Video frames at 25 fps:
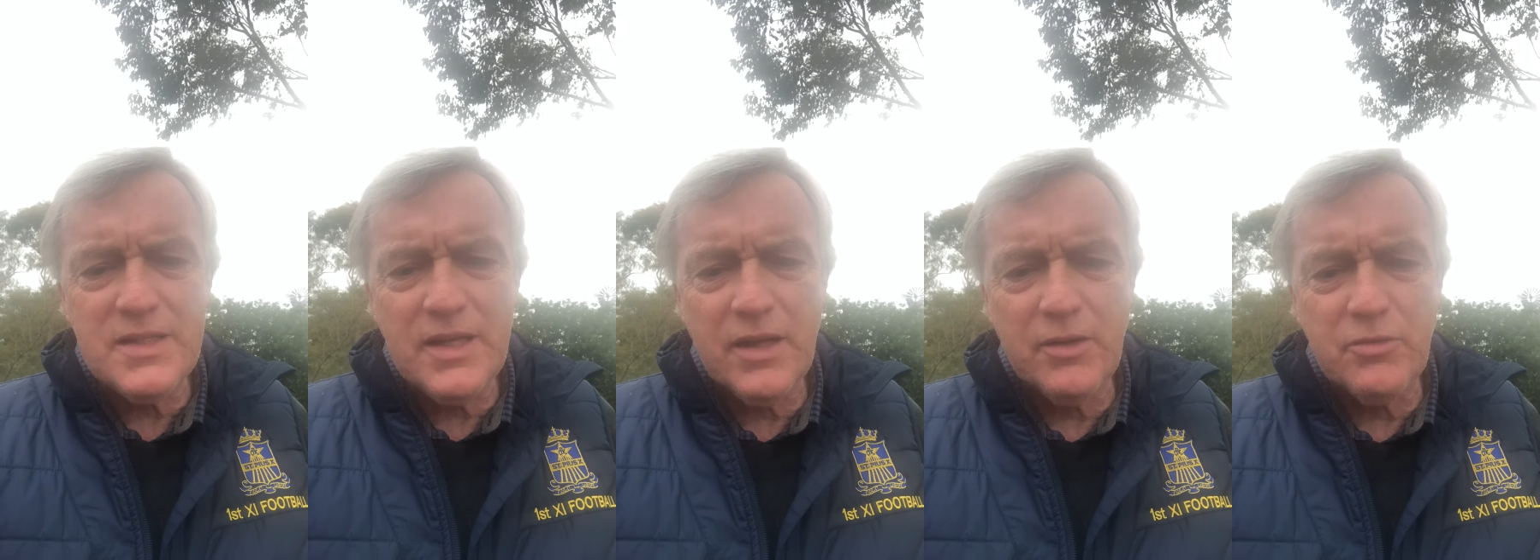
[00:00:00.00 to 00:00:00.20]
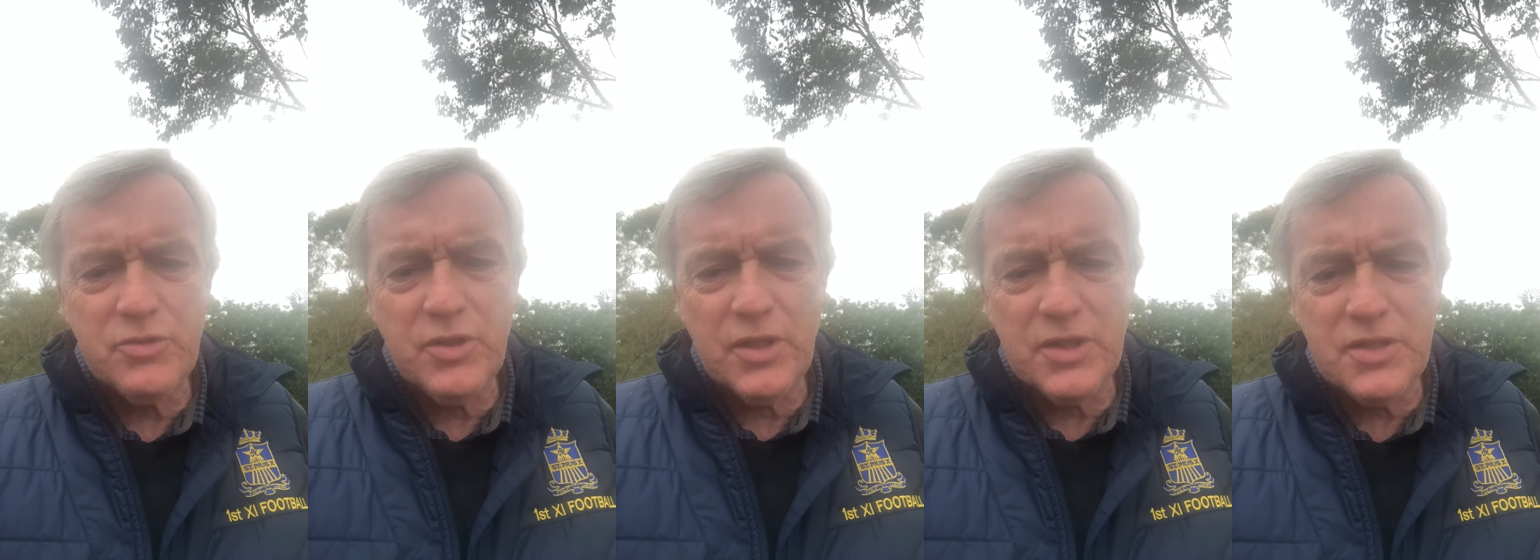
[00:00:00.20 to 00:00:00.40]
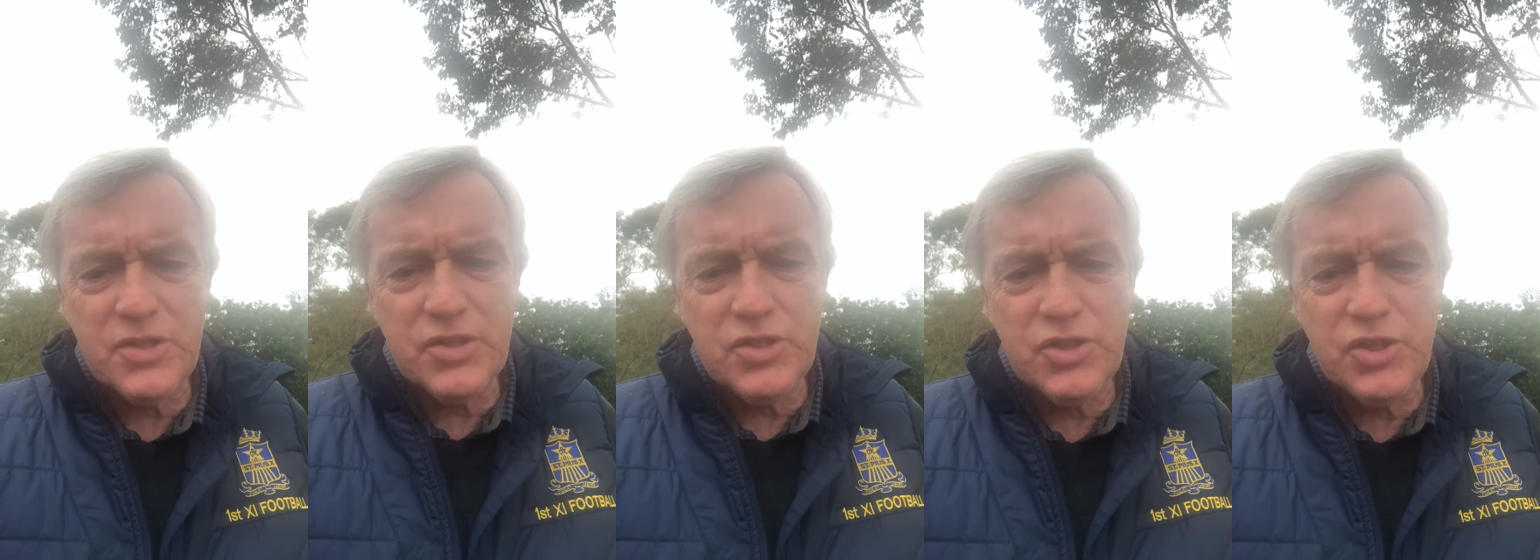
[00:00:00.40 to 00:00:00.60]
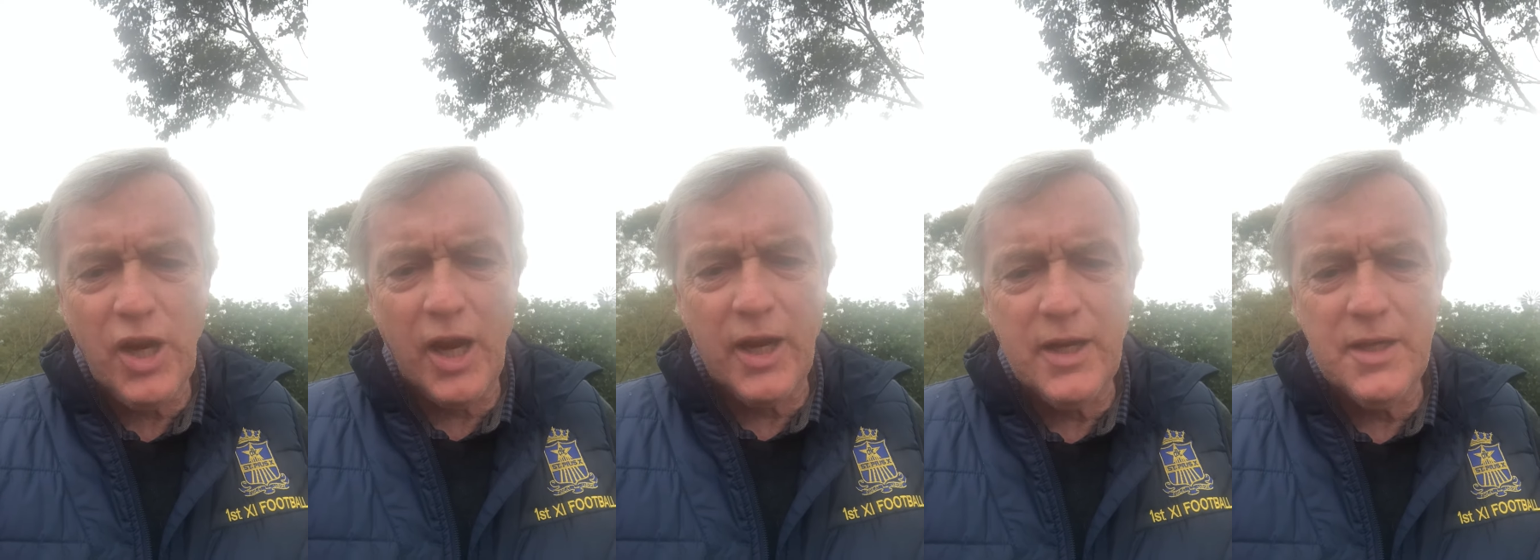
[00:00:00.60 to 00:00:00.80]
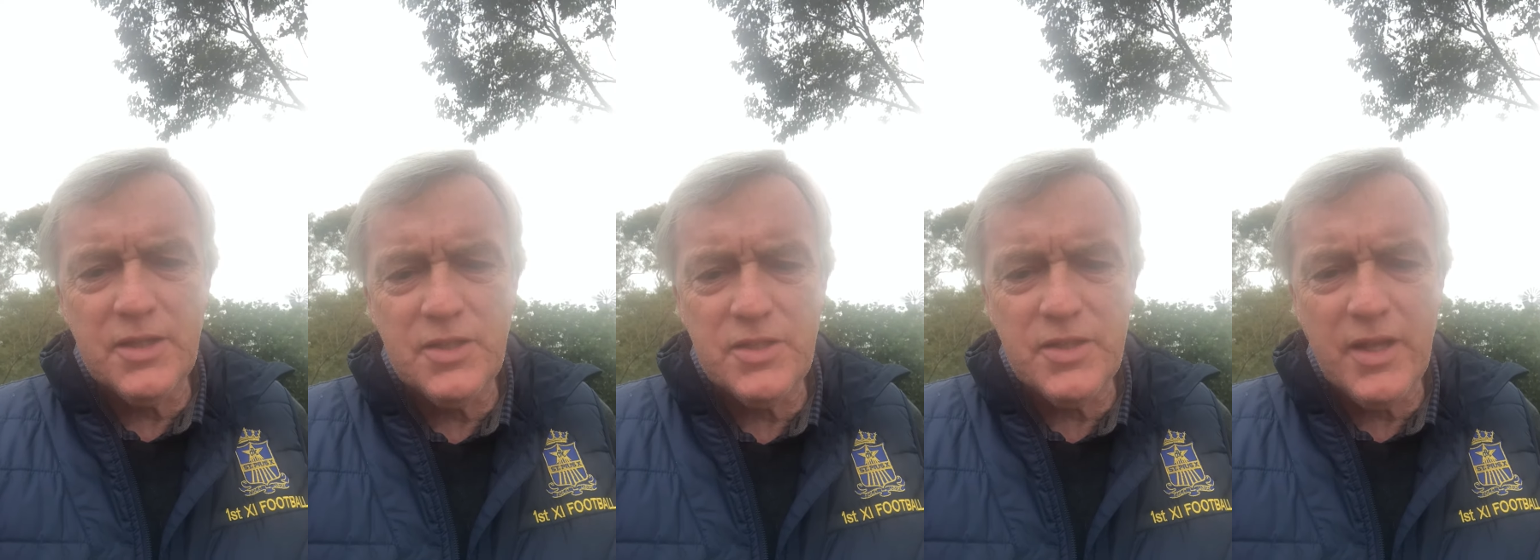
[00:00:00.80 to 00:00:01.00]
they'll just
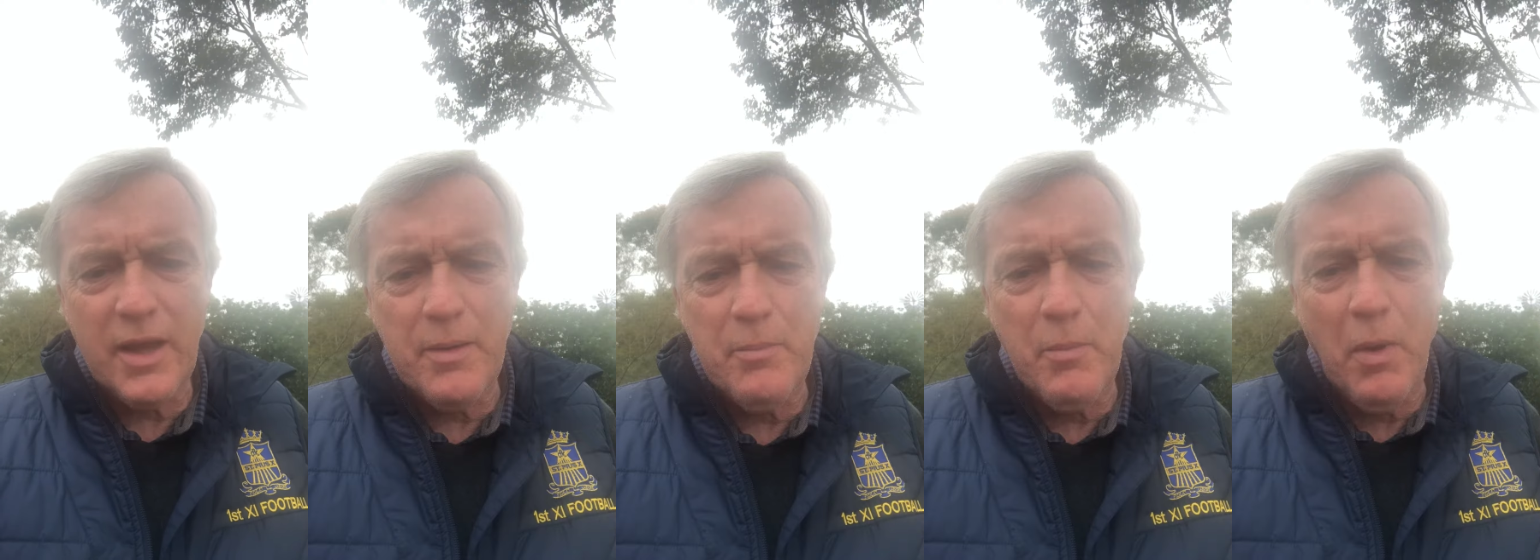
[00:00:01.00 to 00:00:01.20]
change their